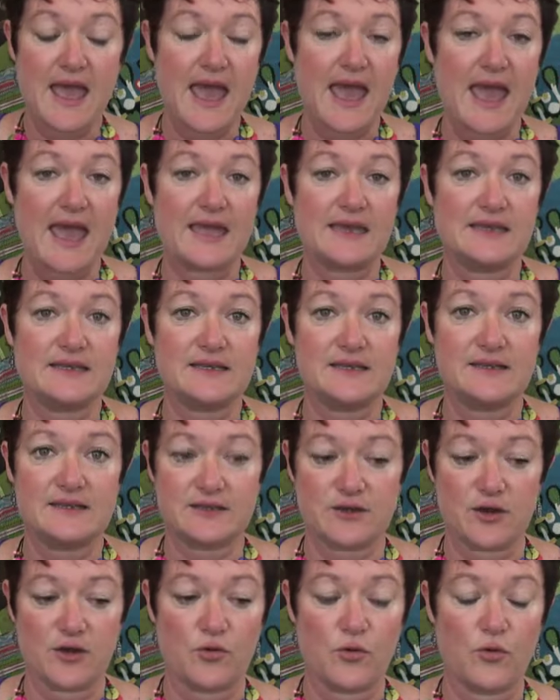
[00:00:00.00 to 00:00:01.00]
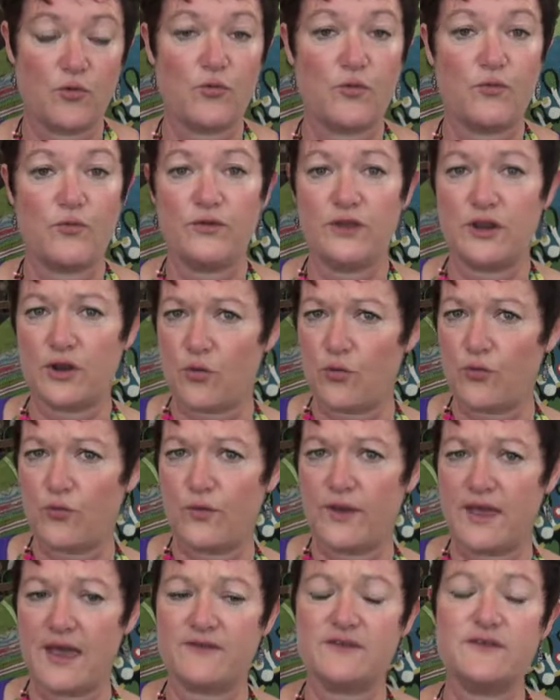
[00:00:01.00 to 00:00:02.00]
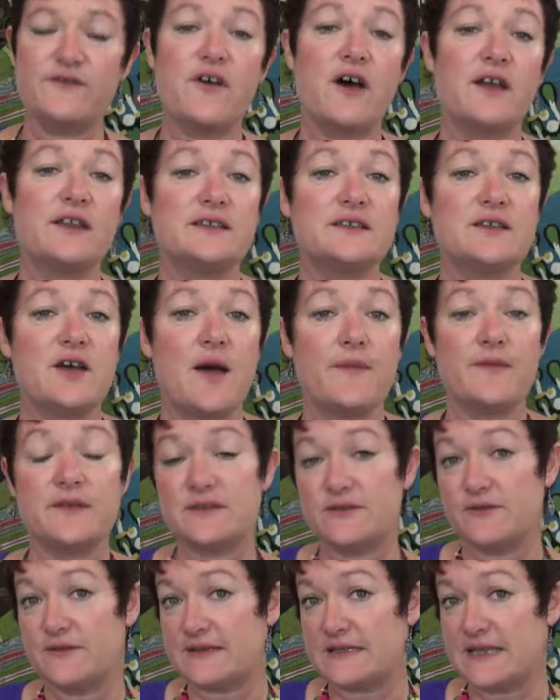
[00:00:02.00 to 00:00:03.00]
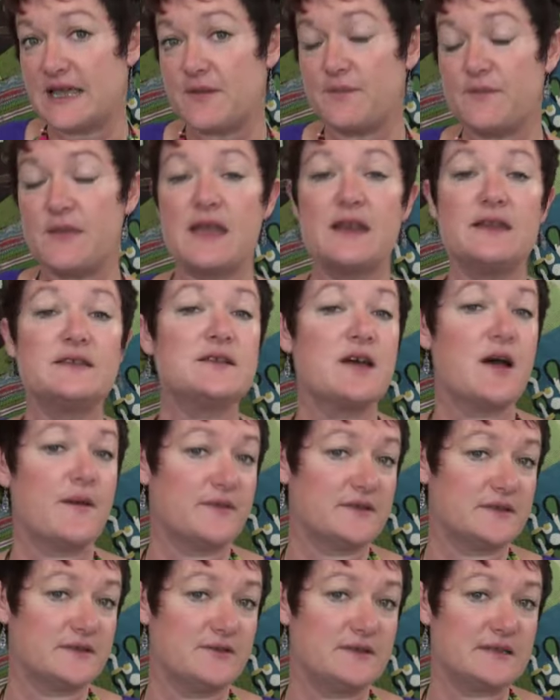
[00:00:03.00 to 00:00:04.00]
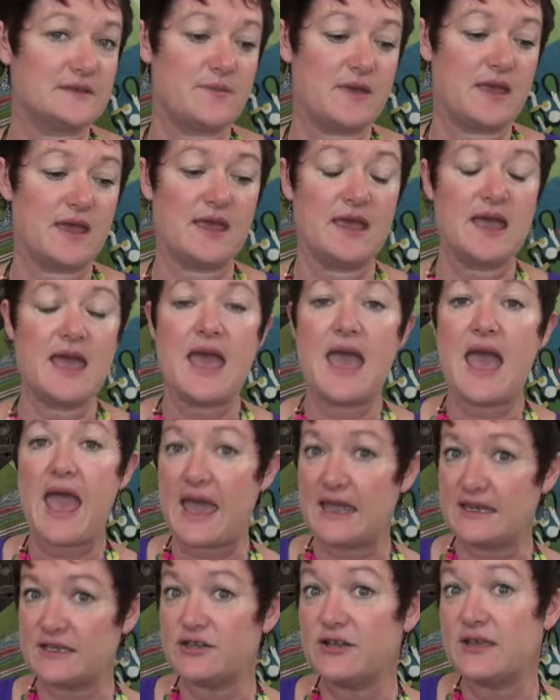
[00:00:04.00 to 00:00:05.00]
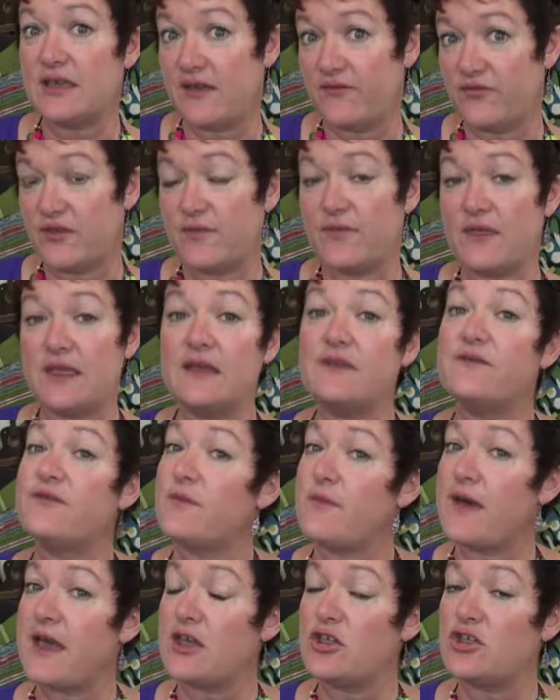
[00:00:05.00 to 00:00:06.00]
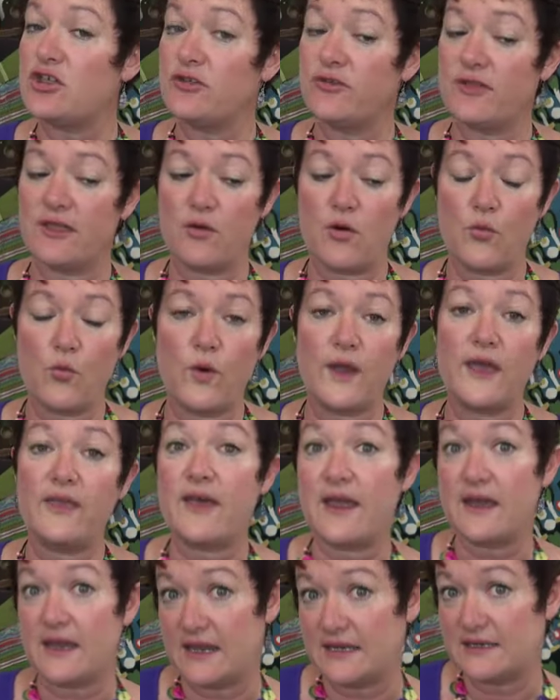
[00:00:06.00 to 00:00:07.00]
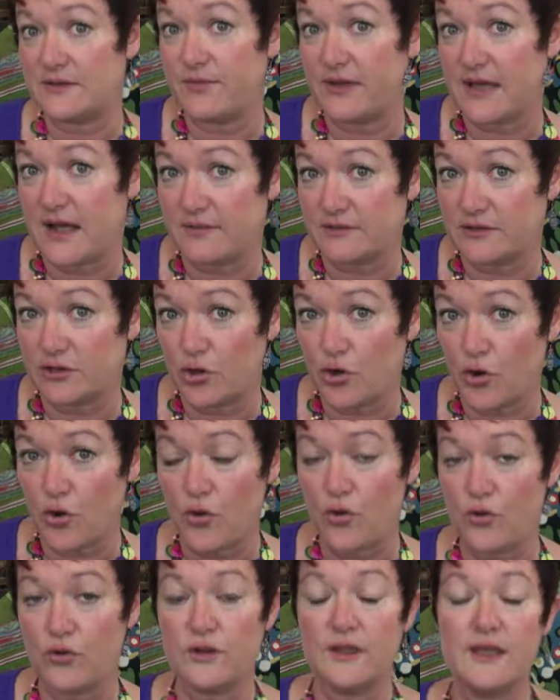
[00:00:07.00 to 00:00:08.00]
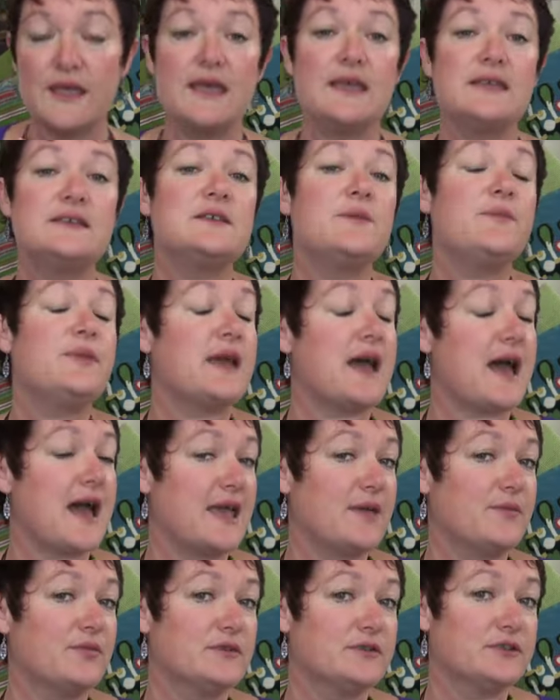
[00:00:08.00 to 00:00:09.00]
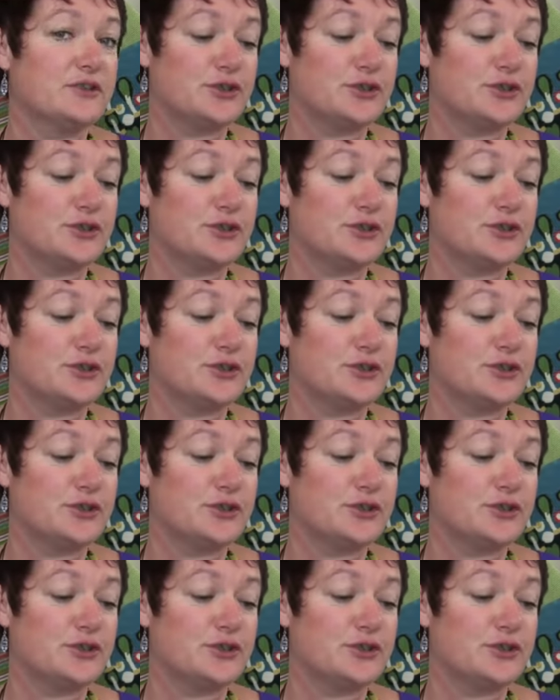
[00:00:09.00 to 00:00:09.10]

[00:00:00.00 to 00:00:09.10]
And so, we have to find a time that suits them and a time that suits me and to give them the information that where they need to be able to call to be able